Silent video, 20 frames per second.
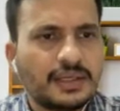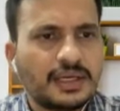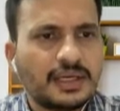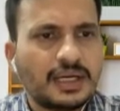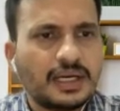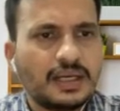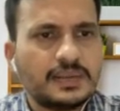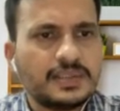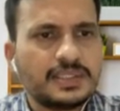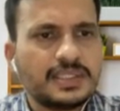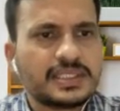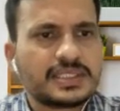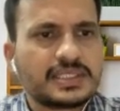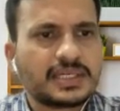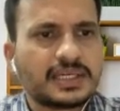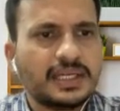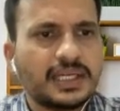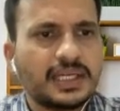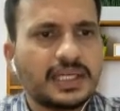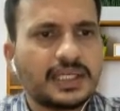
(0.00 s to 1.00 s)
I'll
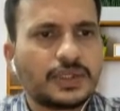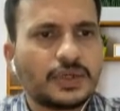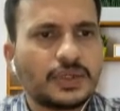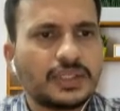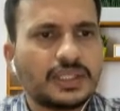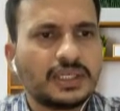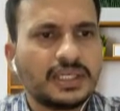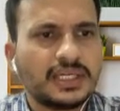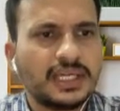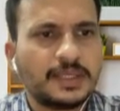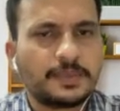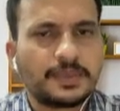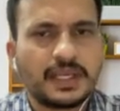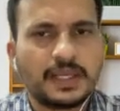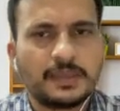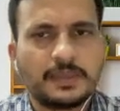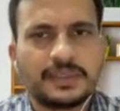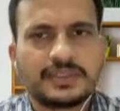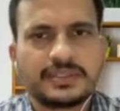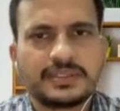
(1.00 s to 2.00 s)
just click it on the get
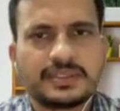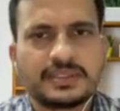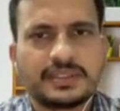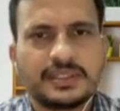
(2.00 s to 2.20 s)
primers.